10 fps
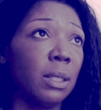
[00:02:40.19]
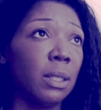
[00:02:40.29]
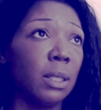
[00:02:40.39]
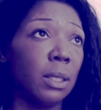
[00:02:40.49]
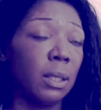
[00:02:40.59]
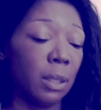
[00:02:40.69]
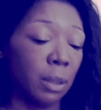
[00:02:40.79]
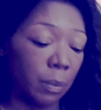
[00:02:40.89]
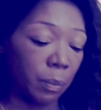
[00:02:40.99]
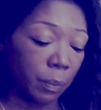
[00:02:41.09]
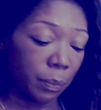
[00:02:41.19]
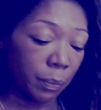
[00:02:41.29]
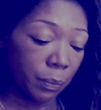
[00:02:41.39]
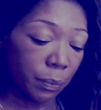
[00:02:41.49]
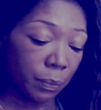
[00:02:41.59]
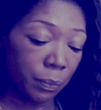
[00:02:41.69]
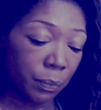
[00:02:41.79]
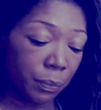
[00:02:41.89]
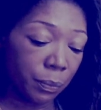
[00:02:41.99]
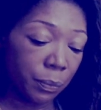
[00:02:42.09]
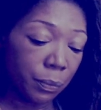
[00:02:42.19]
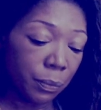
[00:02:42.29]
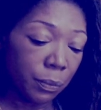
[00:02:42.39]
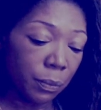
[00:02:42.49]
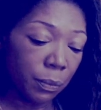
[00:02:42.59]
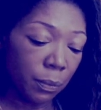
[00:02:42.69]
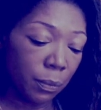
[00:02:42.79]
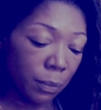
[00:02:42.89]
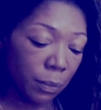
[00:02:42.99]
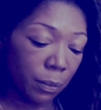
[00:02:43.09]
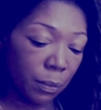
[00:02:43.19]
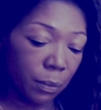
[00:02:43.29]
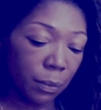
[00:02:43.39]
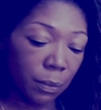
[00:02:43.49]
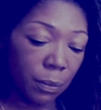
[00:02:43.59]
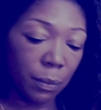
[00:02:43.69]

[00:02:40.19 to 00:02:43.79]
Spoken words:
No one is speaking in this clip.